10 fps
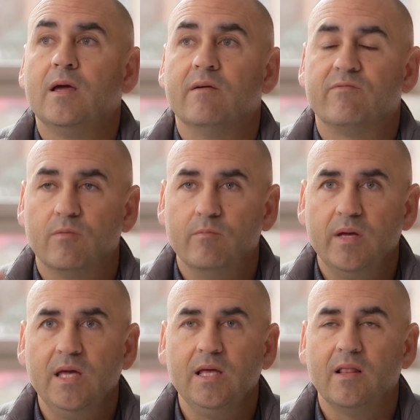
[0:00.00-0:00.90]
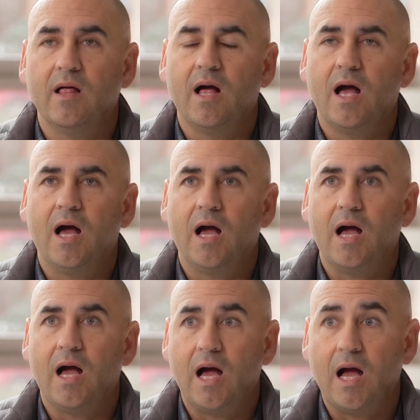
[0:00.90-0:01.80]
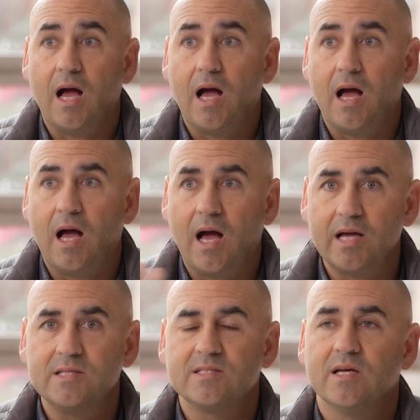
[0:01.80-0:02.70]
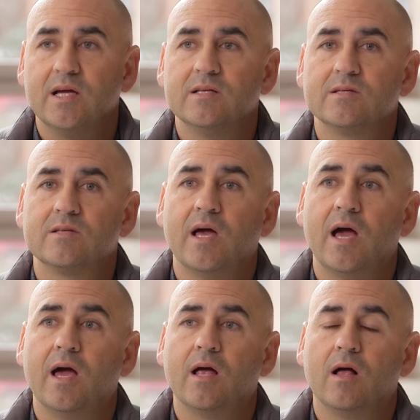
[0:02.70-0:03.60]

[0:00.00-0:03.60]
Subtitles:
And for me, I sense that